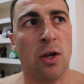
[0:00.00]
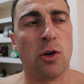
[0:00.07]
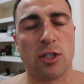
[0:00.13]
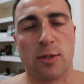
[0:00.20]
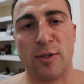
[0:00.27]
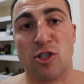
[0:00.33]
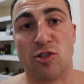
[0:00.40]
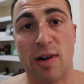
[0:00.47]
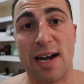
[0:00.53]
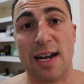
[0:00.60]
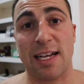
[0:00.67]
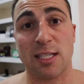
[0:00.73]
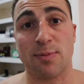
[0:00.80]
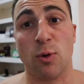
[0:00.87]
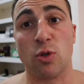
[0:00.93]
not so much
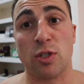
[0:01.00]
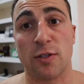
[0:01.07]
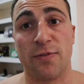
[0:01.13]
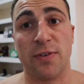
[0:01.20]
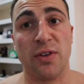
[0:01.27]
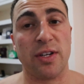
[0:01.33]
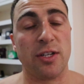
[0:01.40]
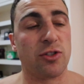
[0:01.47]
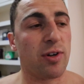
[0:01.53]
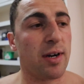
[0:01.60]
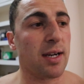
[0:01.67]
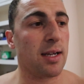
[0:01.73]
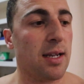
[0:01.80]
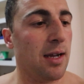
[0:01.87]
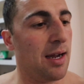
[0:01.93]
training, it's more just food and
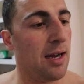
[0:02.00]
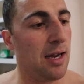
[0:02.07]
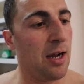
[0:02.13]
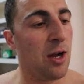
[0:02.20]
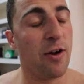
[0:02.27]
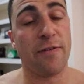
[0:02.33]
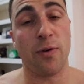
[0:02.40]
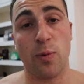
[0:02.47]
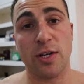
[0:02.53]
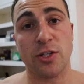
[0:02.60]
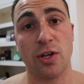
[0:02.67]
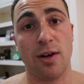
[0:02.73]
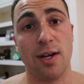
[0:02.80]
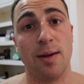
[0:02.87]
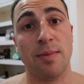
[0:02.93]
drink, uh, for which
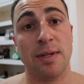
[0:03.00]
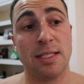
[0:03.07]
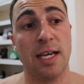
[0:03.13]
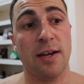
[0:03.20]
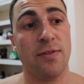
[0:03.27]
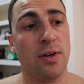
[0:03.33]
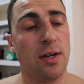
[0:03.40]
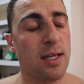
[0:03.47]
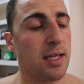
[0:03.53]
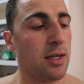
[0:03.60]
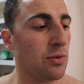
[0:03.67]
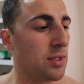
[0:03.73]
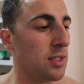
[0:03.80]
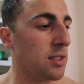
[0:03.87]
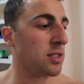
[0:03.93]
I am definitely
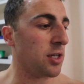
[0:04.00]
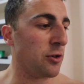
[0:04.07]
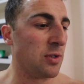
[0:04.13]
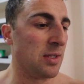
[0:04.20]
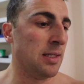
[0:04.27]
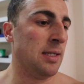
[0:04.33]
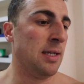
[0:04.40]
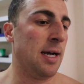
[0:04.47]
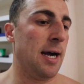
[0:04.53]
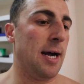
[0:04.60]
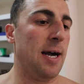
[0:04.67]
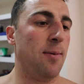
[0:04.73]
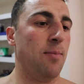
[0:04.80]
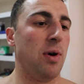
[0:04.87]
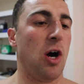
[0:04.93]
guilty. So
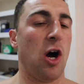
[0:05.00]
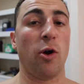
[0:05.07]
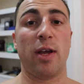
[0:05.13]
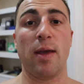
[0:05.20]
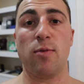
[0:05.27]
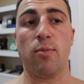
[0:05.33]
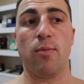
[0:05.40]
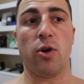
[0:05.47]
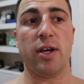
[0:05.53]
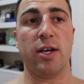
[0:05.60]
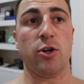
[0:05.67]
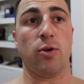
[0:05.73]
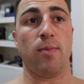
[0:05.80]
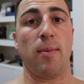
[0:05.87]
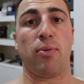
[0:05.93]
um, I'll keep you
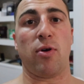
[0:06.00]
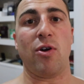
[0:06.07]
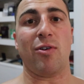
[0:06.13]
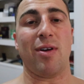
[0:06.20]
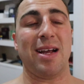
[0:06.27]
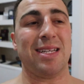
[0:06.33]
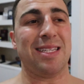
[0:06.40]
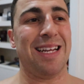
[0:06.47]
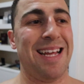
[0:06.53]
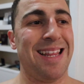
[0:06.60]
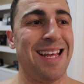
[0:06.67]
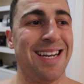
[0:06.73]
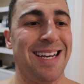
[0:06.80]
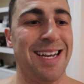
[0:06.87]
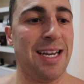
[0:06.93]
monitored on my progress, and
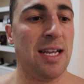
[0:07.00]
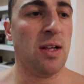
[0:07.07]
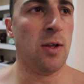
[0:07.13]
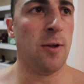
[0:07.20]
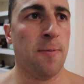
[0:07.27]
then